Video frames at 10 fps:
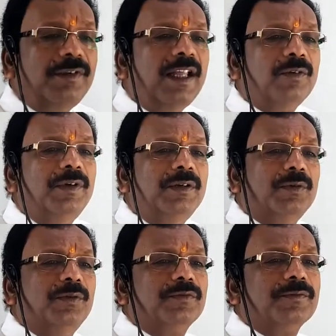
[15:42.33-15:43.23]
we are
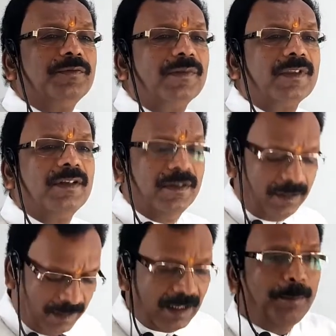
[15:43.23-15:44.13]
going to
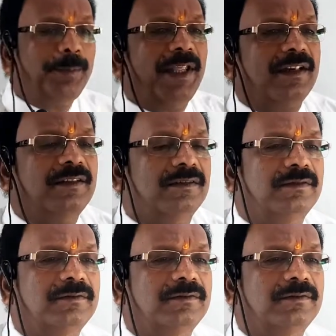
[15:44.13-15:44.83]
compare,